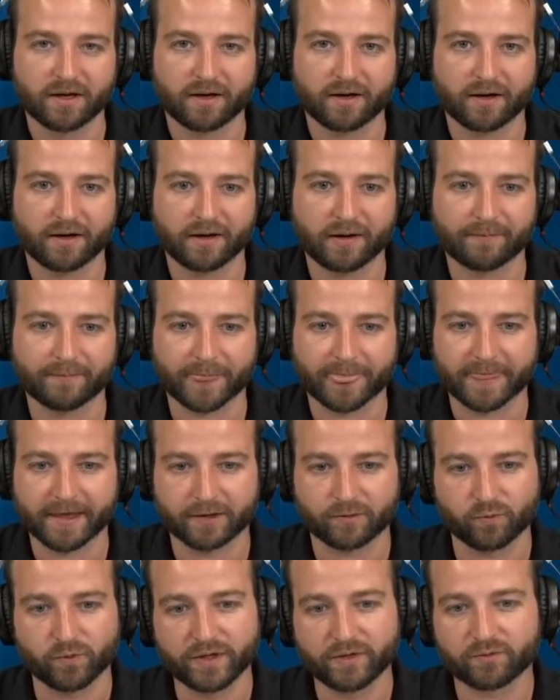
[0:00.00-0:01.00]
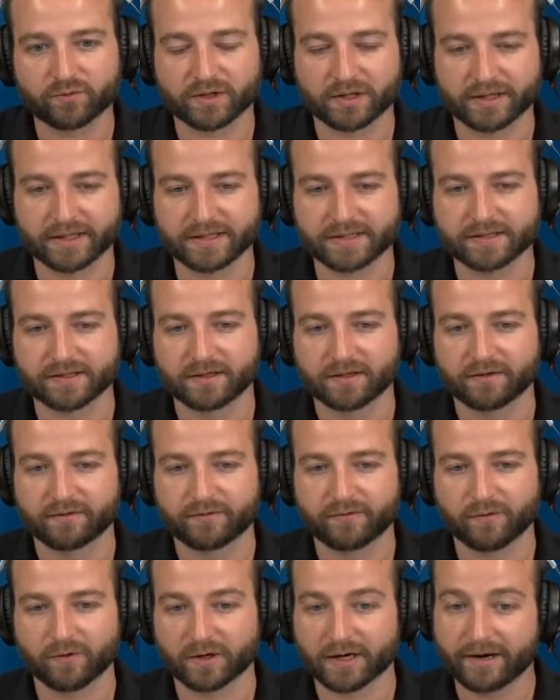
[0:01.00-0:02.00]
that we release
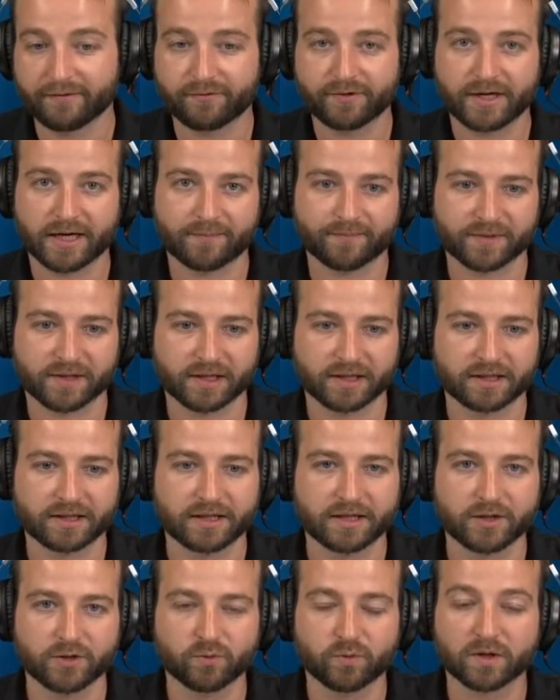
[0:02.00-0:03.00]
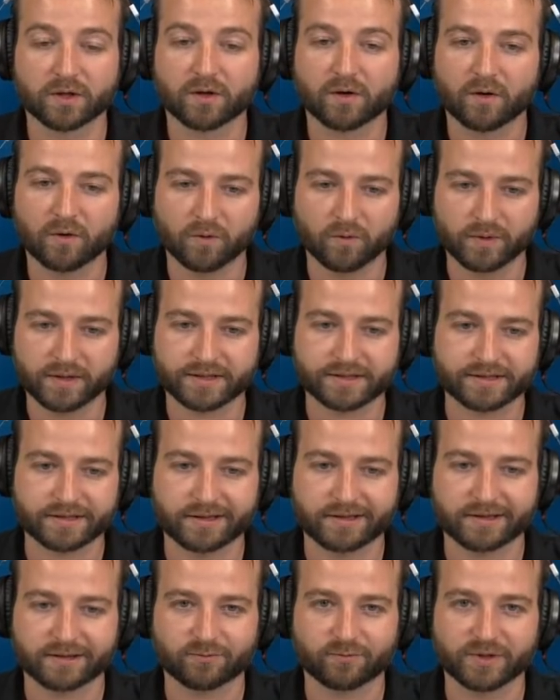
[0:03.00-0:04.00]
for every update, you will always
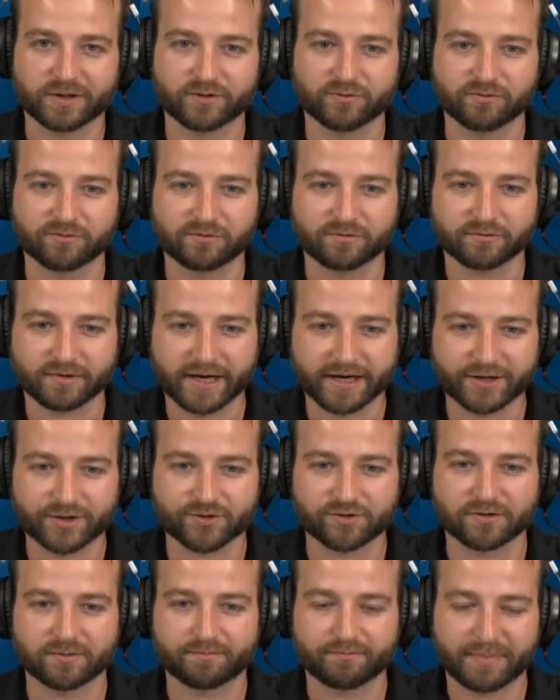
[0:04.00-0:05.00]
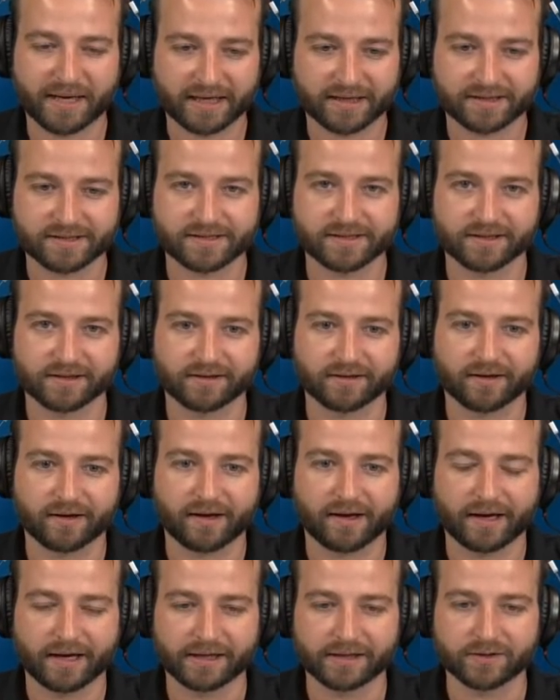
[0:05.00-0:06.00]
see that we do gradual balancing.
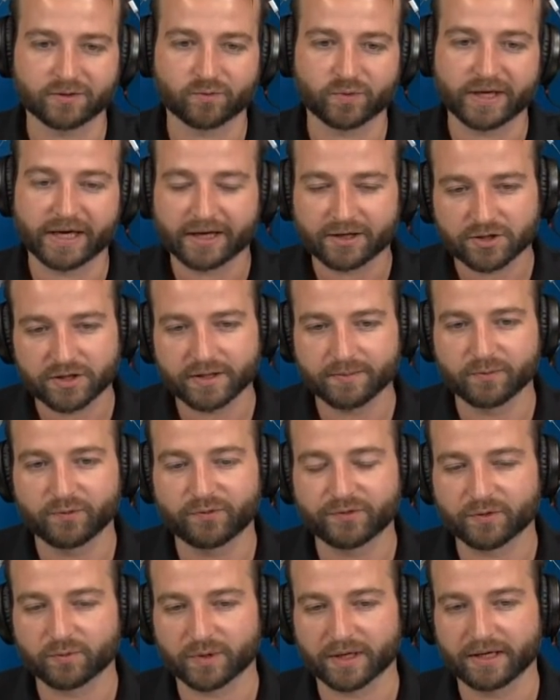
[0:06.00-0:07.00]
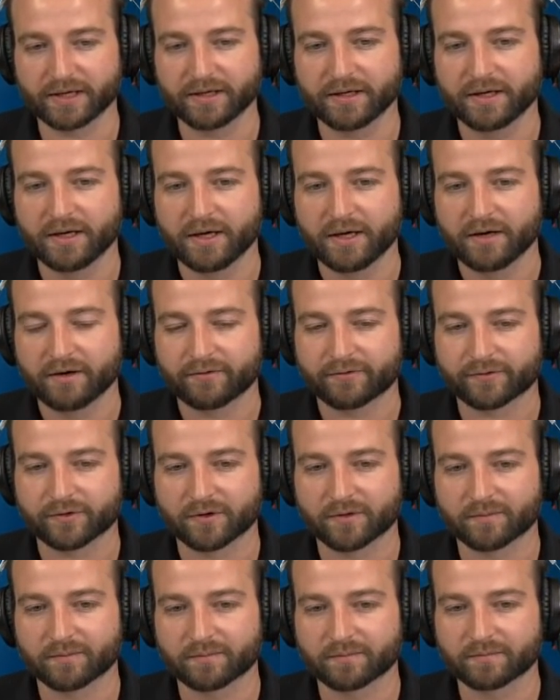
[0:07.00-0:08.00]
And we actually moved away
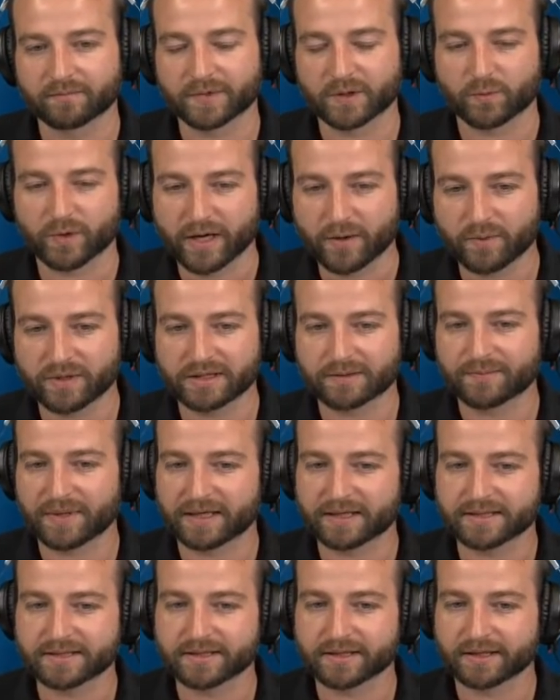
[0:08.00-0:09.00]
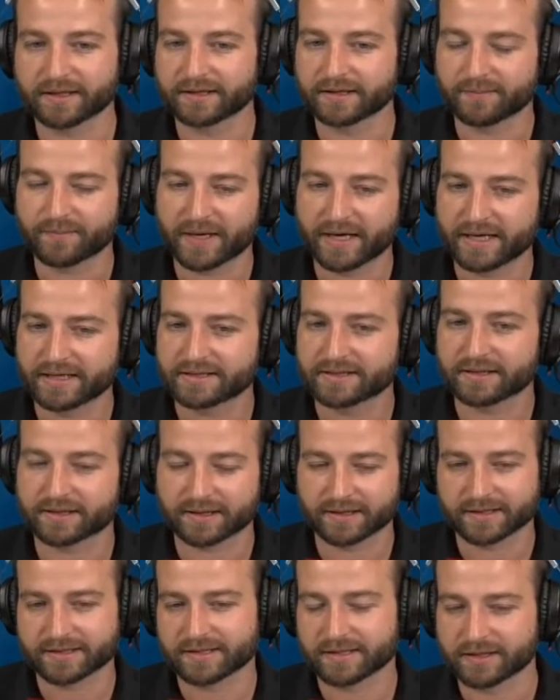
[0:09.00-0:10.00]
from the way we did balancing in the past, like
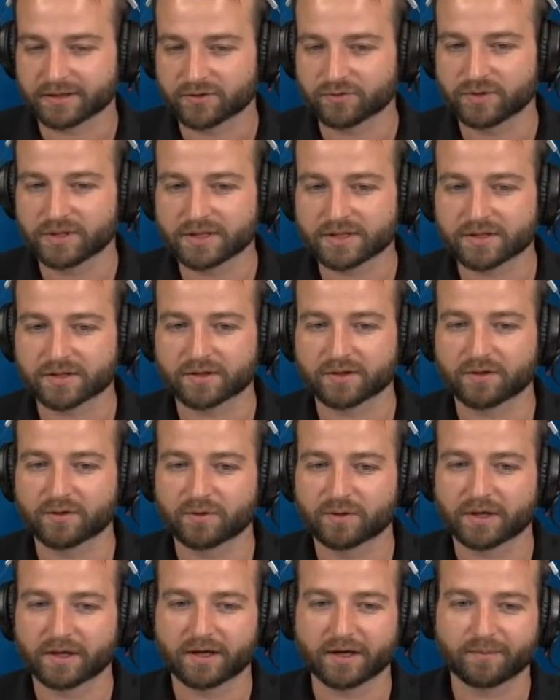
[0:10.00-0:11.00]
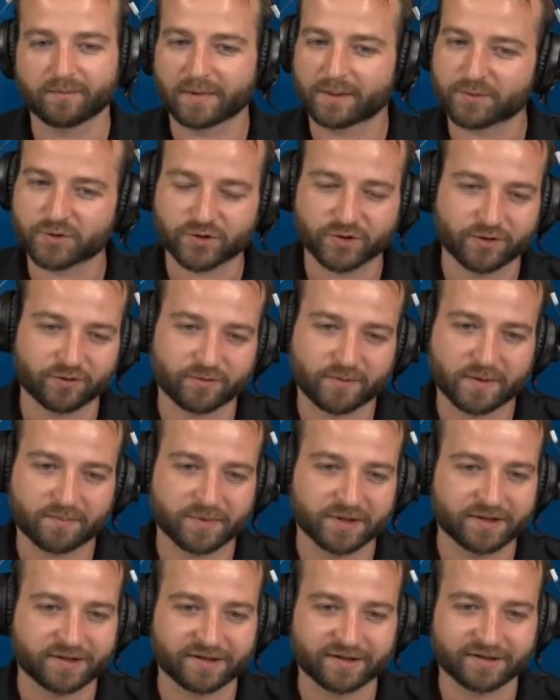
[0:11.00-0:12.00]
let's say 2 years ago. I'm sure you
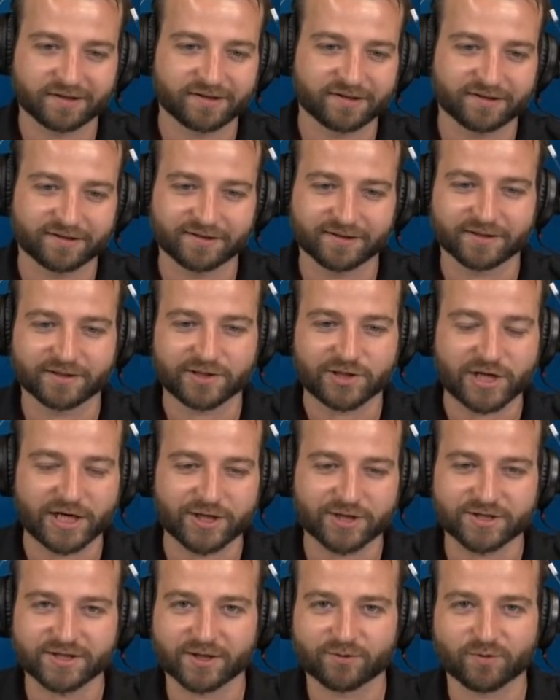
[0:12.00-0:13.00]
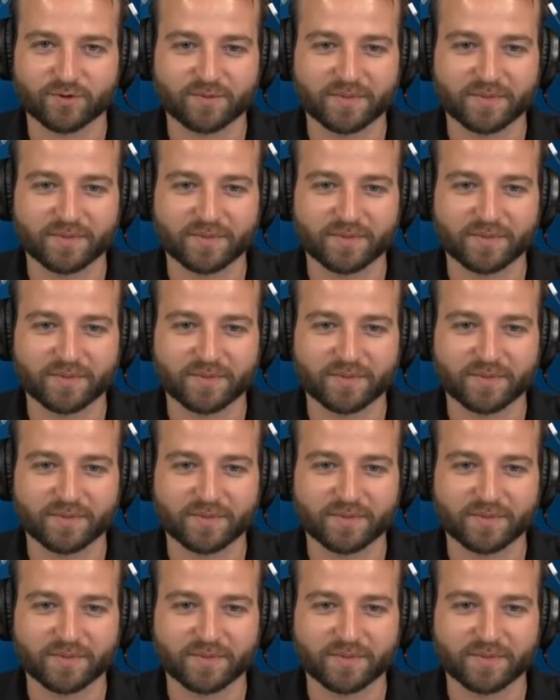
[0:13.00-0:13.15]
remember the changes that we